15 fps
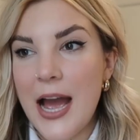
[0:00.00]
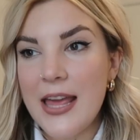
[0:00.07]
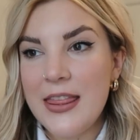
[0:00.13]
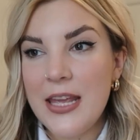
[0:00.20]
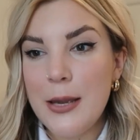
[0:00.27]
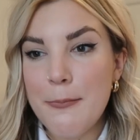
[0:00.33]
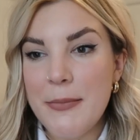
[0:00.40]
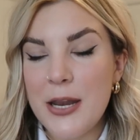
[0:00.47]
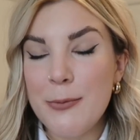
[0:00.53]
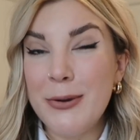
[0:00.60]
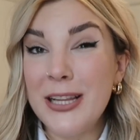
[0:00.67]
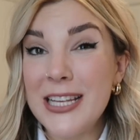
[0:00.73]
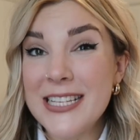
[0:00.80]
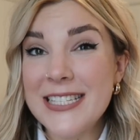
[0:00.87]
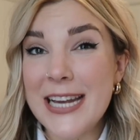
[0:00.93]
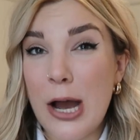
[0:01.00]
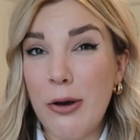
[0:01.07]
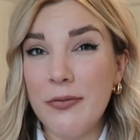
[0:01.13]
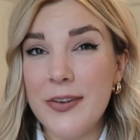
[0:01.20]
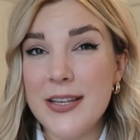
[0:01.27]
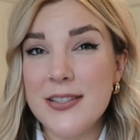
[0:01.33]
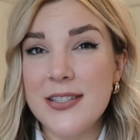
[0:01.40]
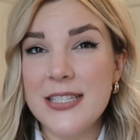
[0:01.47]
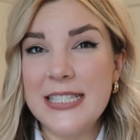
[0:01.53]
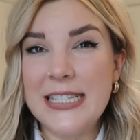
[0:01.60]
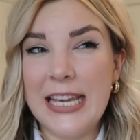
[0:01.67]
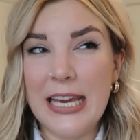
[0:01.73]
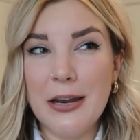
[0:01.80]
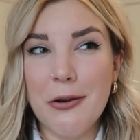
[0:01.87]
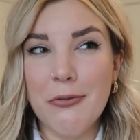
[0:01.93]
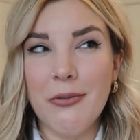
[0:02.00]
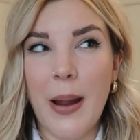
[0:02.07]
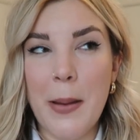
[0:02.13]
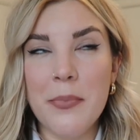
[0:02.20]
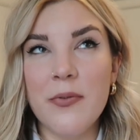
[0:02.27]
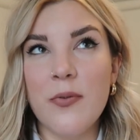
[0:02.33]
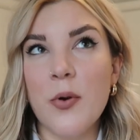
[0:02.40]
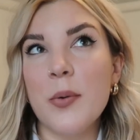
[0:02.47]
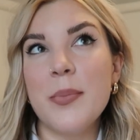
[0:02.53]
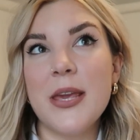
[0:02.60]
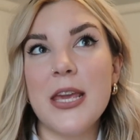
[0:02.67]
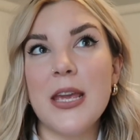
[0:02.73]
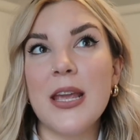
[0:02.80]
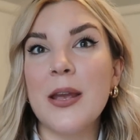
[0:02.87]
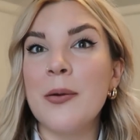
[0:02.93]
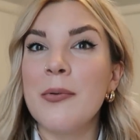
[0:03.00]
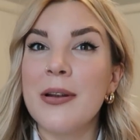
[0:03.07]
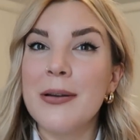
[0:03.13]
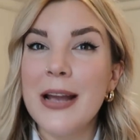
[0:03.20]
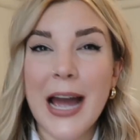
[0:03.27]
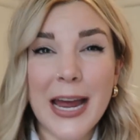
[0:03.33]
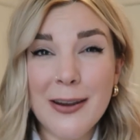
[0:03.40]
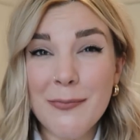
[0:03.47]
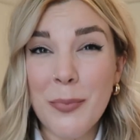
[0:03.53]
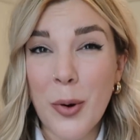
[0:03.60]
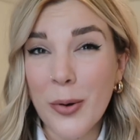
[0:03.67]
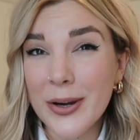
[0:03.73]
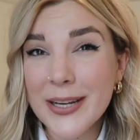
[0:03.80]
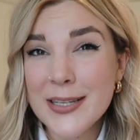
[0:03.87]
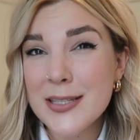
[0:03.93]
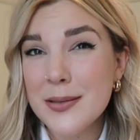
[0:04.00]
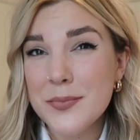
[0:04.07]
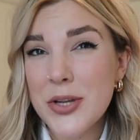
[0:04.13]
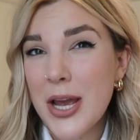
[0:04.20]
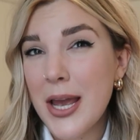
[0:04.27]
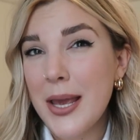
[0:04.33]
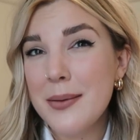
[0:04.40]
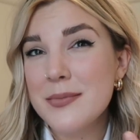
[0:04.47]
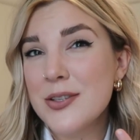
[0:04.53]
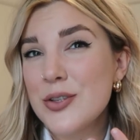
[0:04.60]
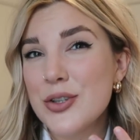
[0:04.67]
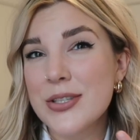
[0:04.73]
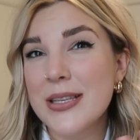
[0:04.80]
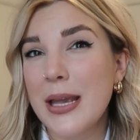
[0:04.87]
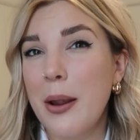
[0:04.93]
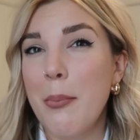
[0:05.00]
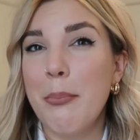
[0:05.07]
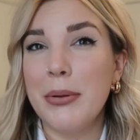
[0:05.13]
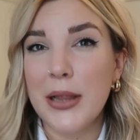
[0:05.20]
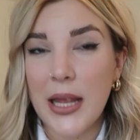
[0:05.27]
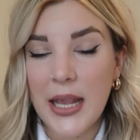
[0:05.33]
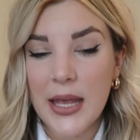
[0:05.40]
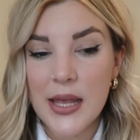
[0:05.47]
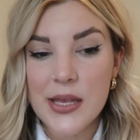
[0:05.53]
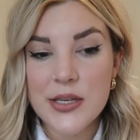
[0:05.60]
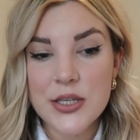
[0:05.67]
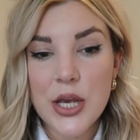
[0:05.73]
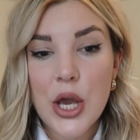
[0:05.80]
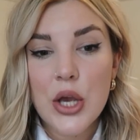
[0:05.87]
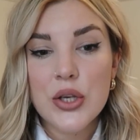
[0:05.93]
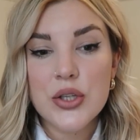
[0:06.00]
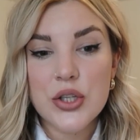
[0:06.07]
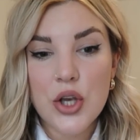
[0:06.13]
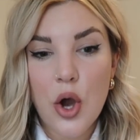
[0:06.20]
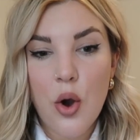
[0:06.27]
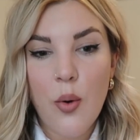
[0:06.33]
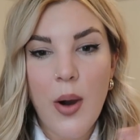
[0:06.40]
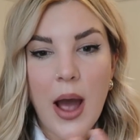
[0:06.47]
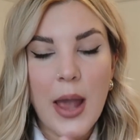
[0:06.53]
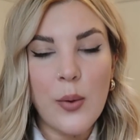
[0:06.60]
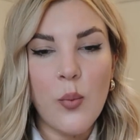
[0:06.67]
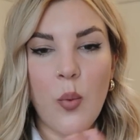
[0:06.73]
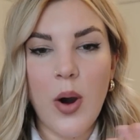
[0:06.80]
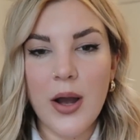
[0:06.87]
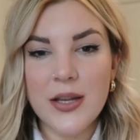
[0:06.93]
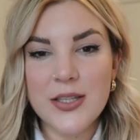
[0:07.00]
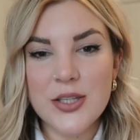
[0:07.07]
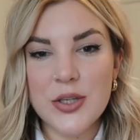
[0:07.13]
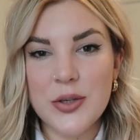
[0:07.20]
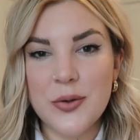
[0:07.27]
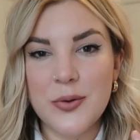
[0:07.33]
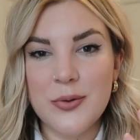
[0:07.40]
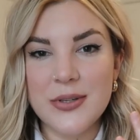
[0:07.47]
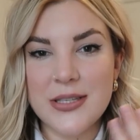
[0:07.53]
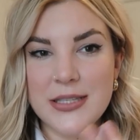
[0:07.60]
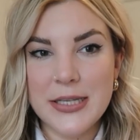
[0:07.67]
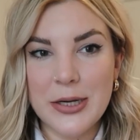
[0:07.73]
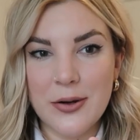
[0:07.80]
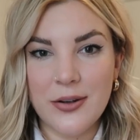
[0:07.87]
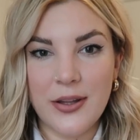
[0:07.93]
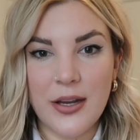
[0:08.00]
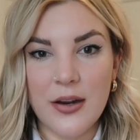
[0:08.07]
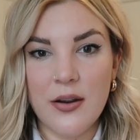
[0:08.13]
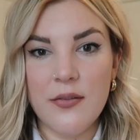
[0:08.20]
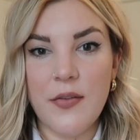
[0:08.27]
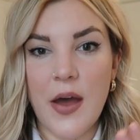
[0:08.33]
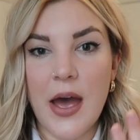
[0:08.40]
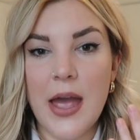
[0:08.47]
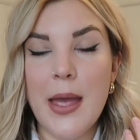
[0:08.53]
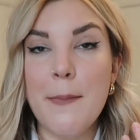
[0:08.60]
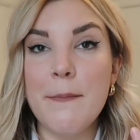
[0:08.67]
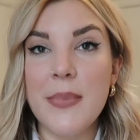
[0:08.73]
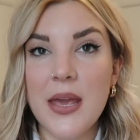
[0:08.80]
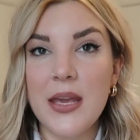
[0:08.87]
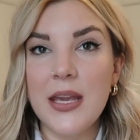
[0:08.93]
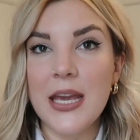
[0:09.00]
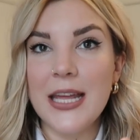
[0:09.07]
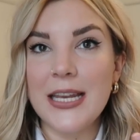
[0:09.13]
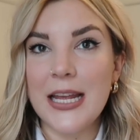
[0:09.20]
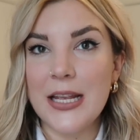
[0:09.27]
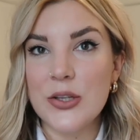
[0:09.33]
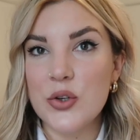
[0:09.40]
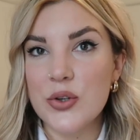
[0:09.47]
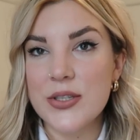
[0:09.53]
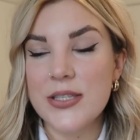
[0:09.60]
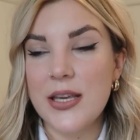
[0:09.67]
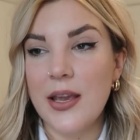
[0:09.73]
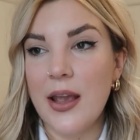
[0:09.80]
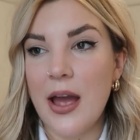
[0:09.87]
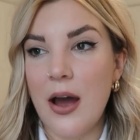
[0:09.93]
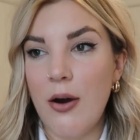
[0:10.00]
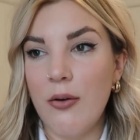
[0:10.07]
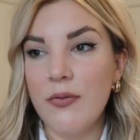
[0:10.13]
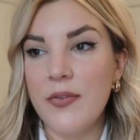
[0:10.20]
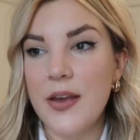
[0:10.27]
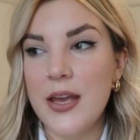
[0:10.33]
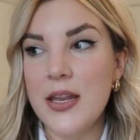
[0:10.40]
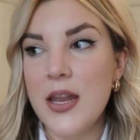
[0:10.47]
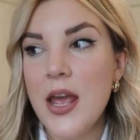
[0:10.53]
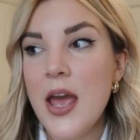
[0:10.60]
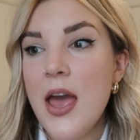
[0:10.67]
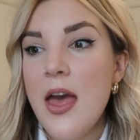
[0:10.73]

I think minimalist outfits get a rep for being kind of boring sometimes and just like bland, so I want to steer clear of that and make an interesting outfit